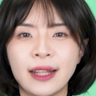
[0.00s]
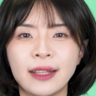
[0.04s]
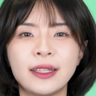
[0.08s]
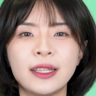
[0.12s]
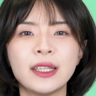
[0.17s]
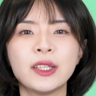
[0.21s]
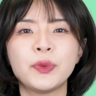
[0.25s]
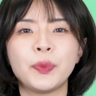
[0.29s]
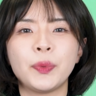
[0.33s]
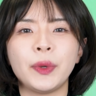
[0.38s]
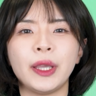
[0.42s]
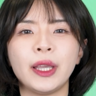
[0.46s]

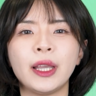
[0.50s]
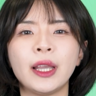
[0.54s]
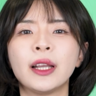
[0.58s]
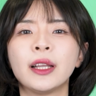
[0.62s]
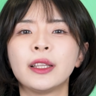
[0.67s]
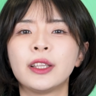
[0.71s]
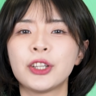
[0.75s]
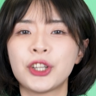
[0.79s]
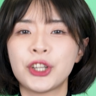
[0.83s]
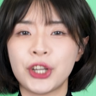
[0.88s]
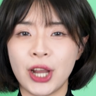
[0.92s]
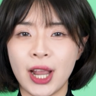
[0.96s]
This week,
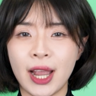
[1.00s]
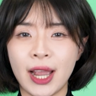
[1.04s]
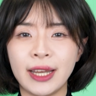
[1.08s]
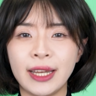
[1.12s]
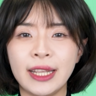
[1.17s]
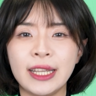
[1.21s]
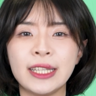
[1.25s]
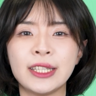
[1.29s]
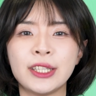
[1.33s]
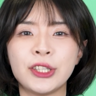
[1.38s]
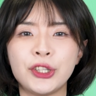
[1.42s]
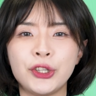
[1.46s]
the
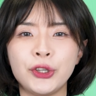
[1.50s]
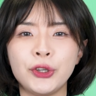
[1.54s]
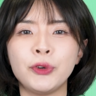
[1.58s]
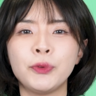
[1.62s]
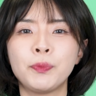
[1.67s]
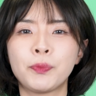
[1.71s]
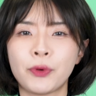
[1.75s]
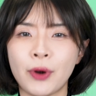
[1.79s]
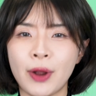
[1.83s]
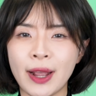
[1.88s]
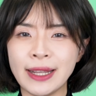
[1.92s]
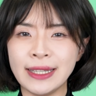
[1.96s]
Chinese steel
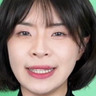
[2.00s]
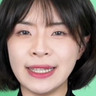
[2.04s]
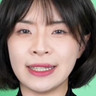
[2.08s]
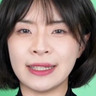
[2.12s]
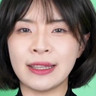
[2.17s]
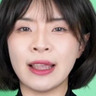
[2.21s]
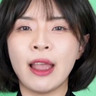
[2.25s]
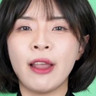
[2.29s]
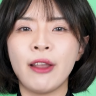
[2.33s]
prices